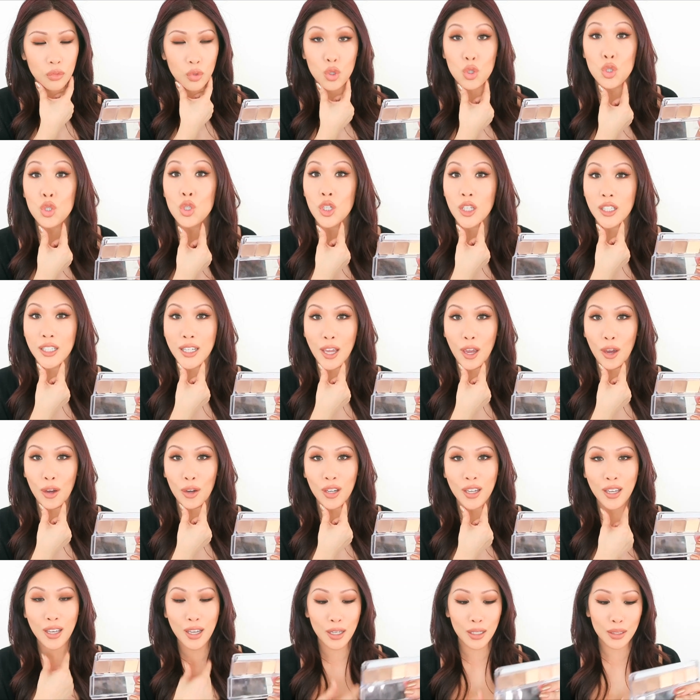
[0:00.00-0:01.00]
chin
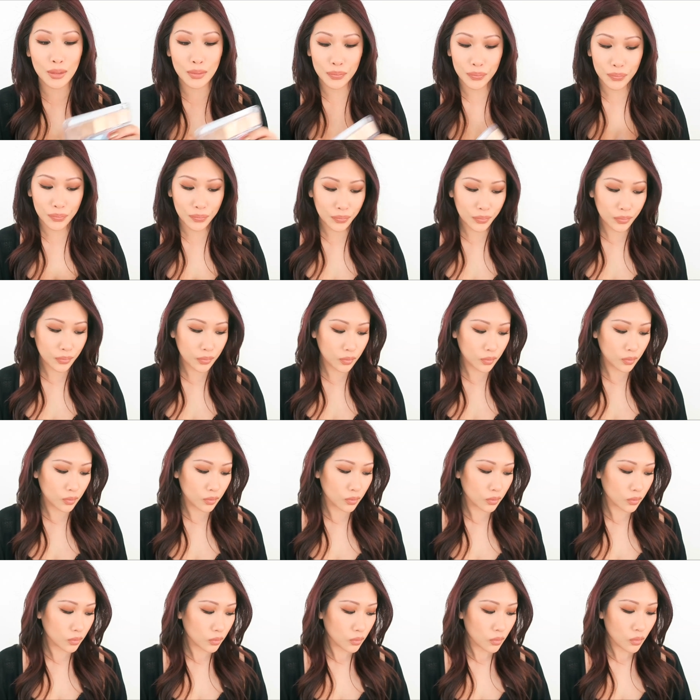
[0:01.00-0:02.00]
area.
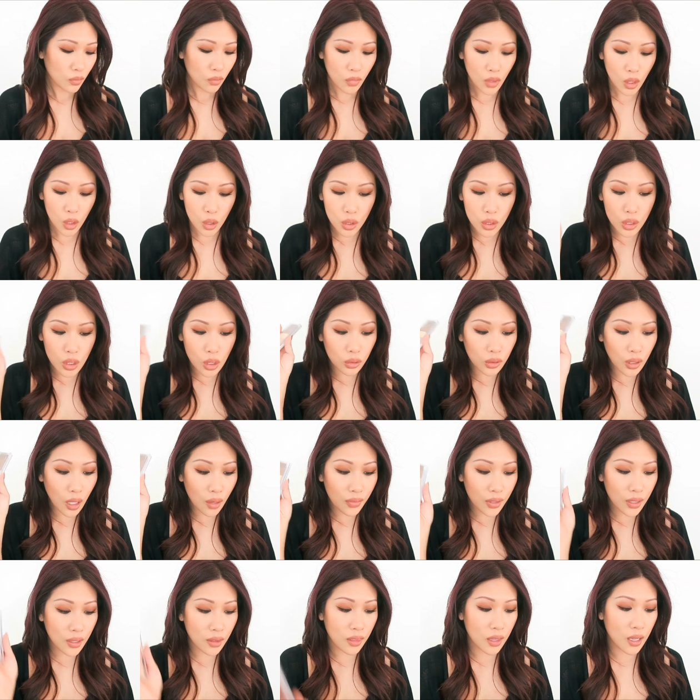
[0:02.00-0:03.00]
So
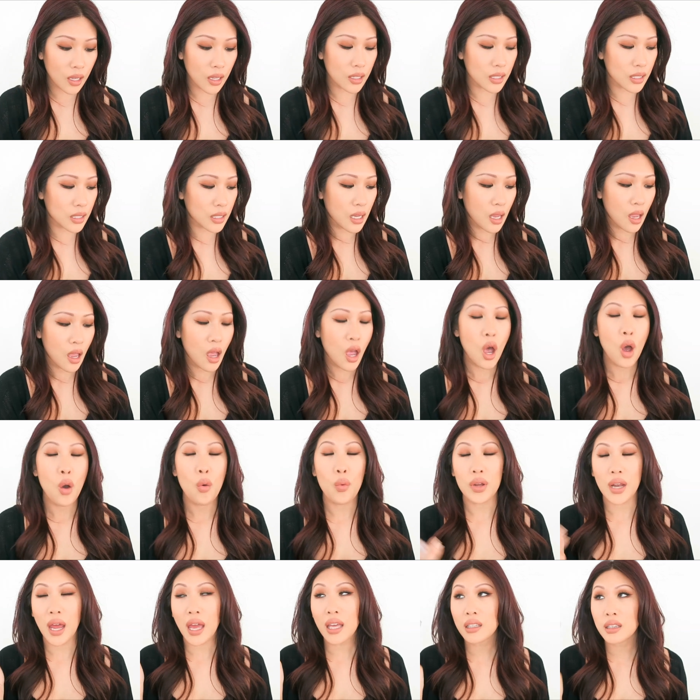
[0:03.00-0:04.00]
loving this.
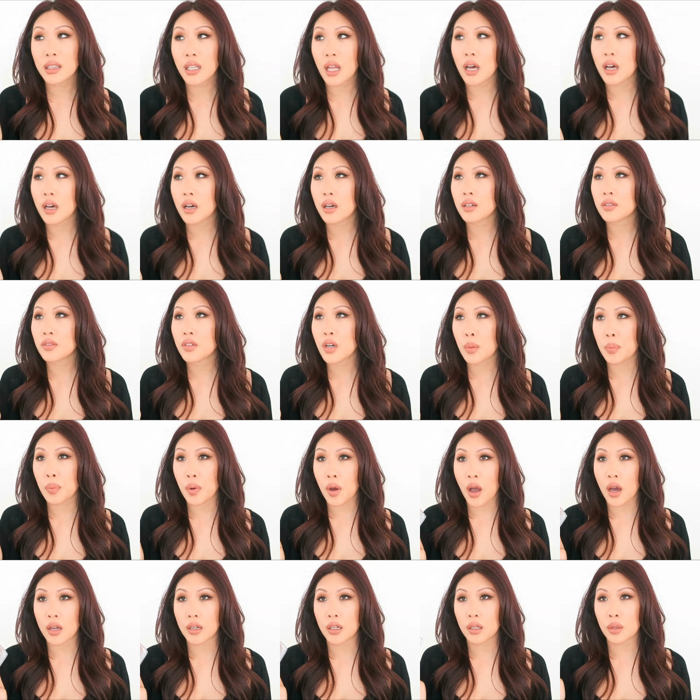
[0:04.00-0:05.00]
When I love a
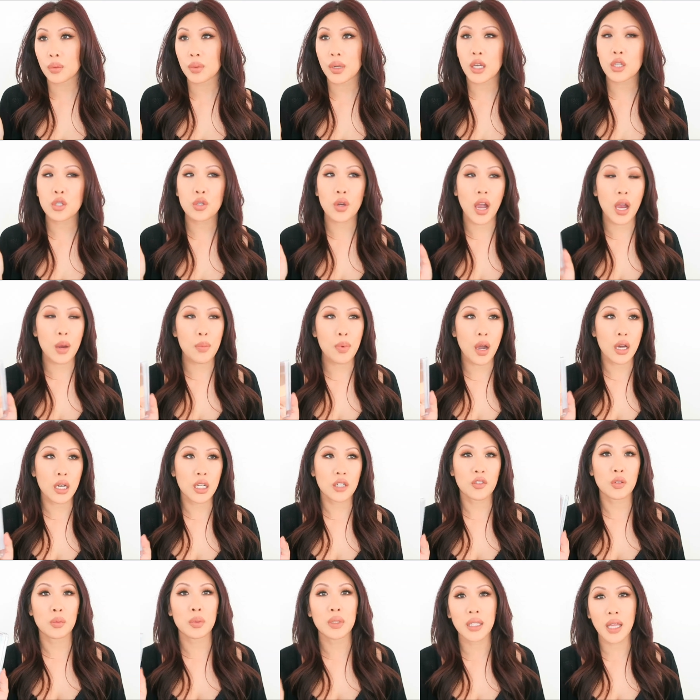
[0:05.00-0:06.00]
product, when I try a
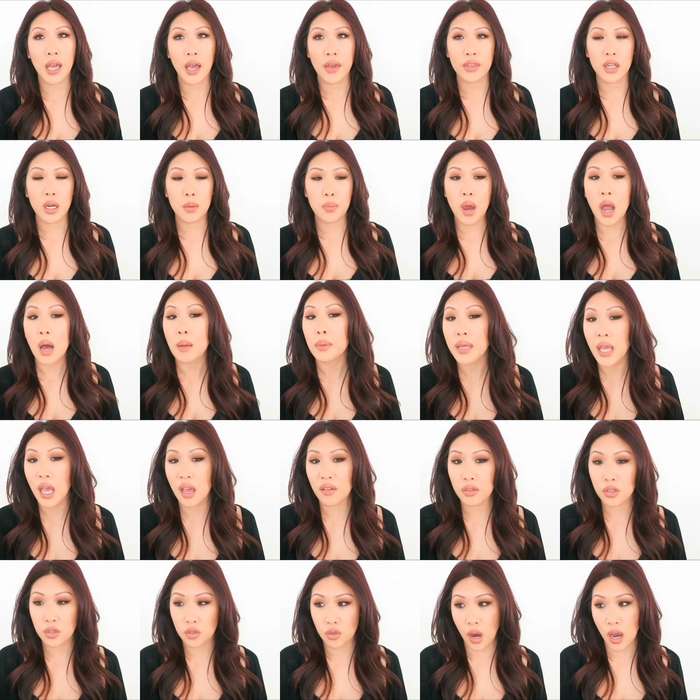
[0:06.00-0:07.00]
product from a line that I probably
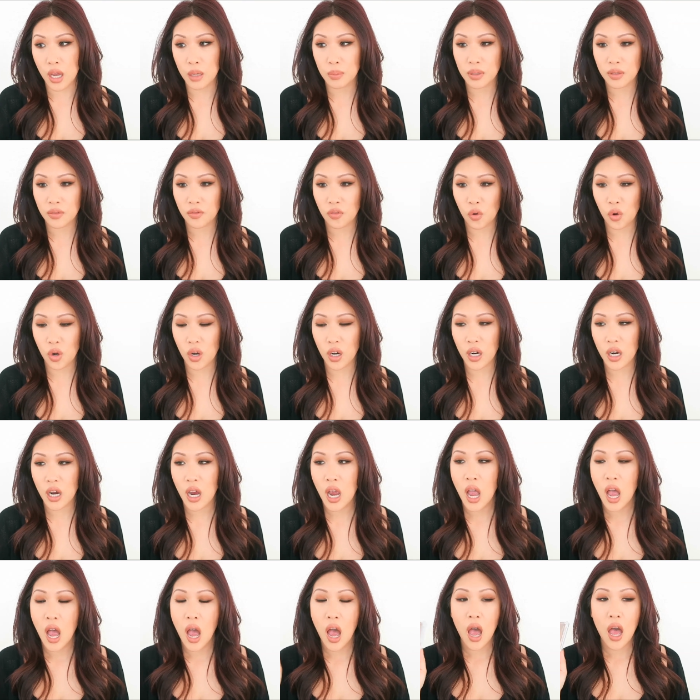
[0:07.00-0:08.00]
haven't tried
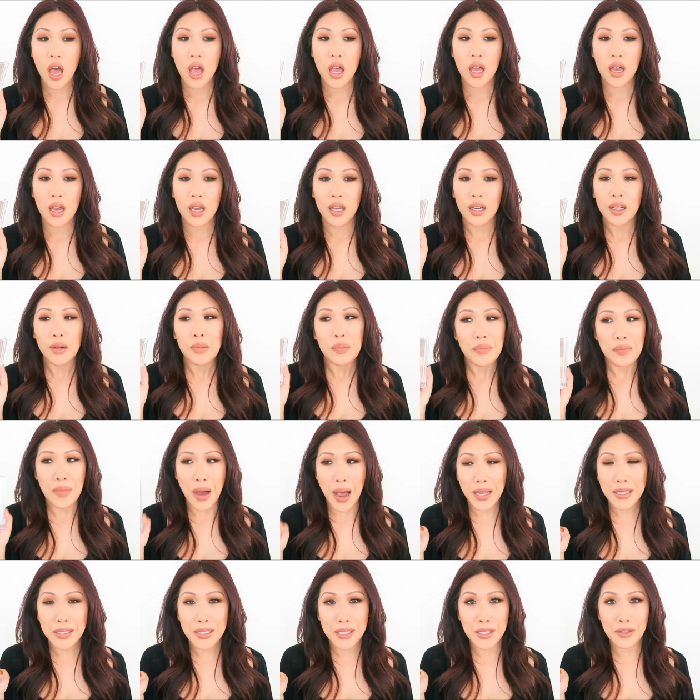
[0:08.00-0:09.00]
before,
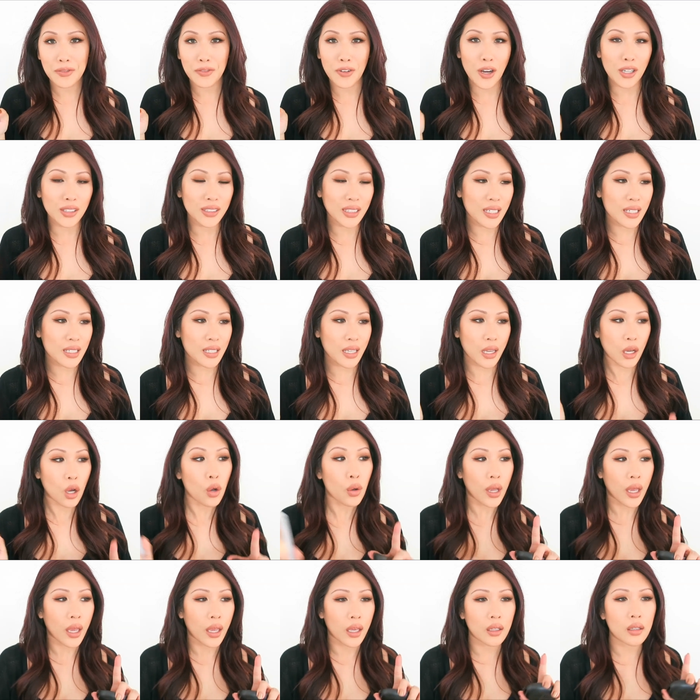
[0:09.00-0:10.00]
my default is like,
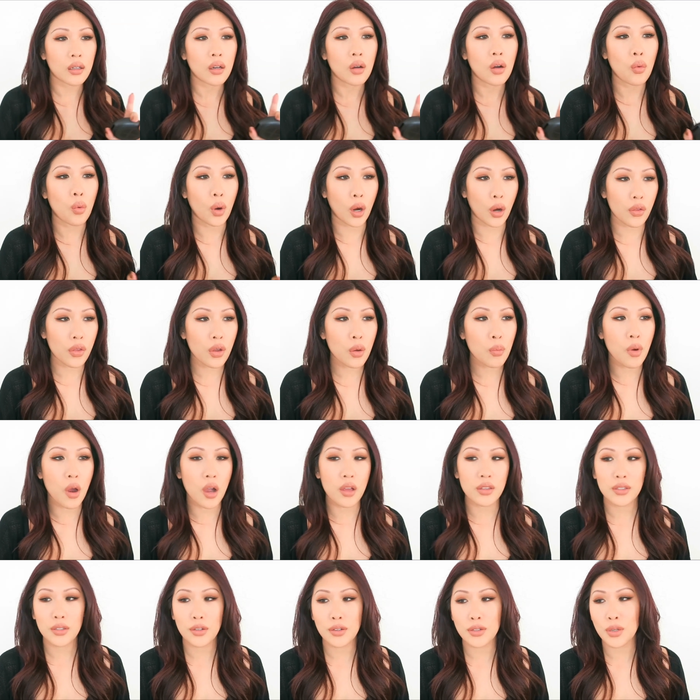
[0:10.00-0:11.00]
okay, where are their
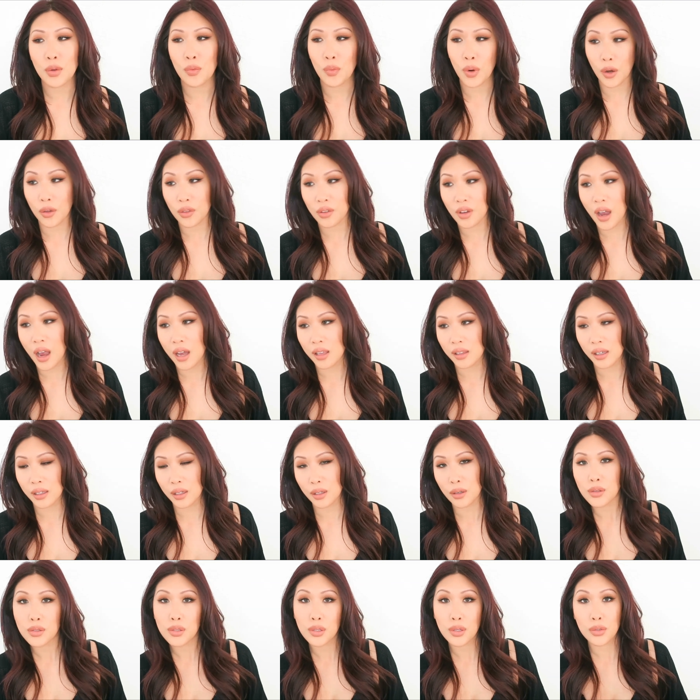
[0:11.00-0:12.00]
bronzers and where are their
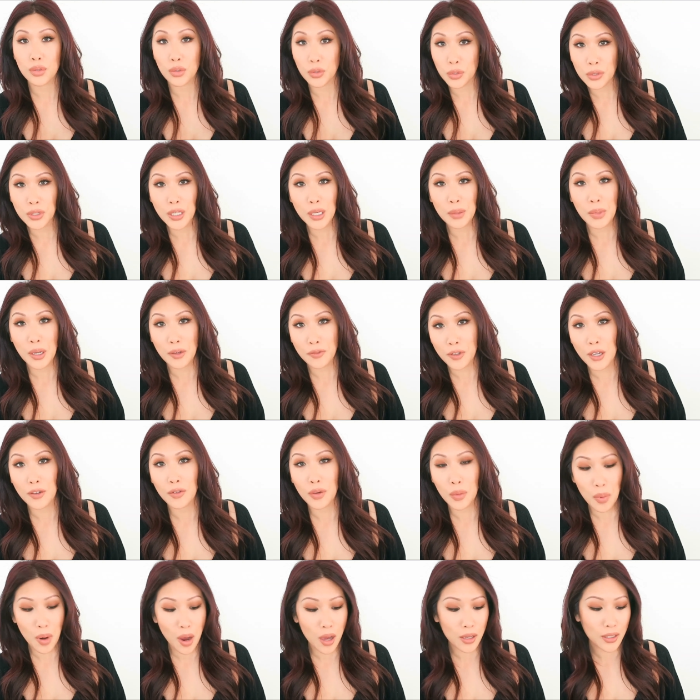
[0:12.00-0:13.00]
highlighters? Because those are like my
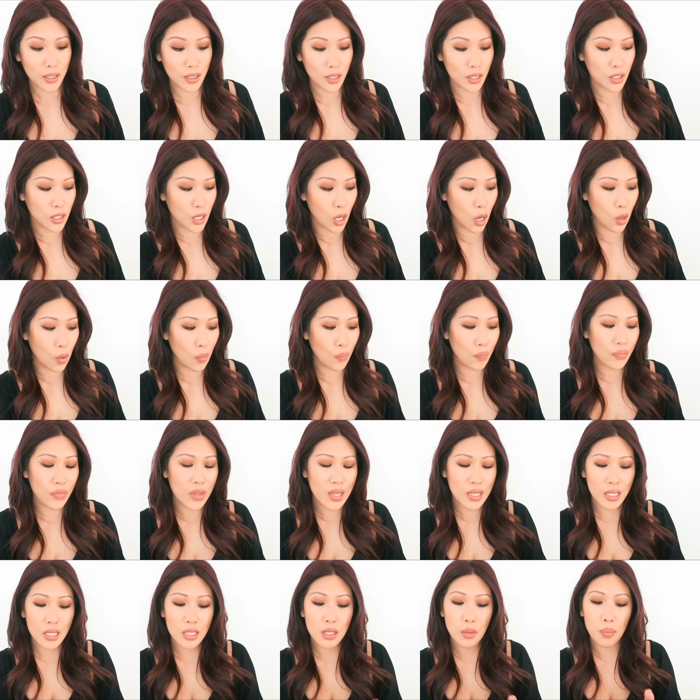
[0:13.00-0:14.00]
favorite products. So
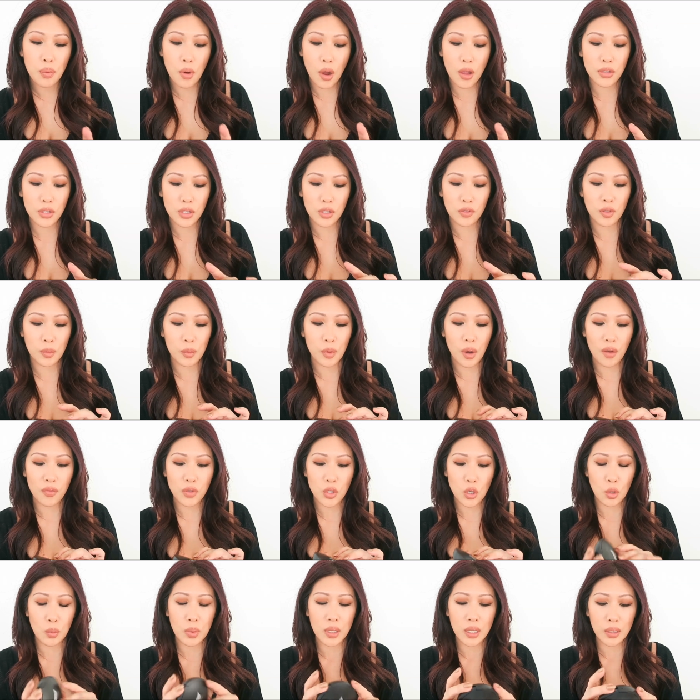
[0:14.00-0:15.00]
this is a bronzer from
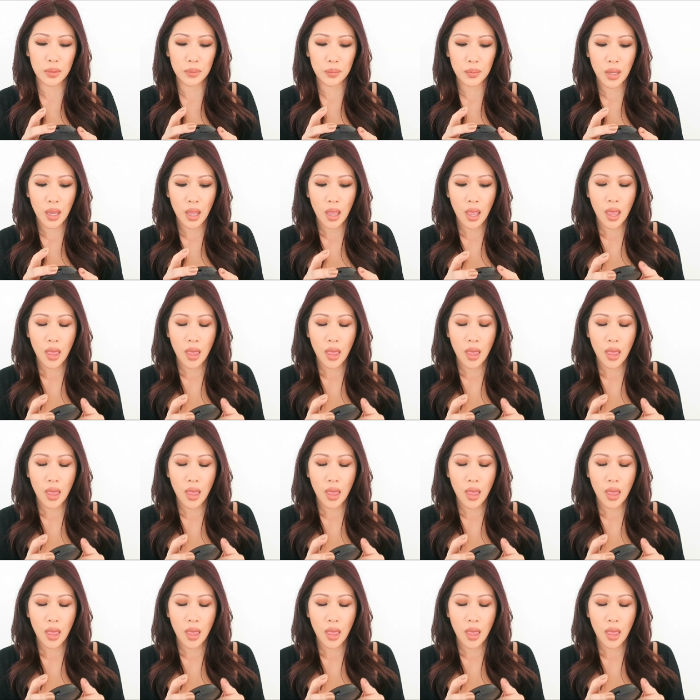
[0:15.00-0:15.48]
Graftobian.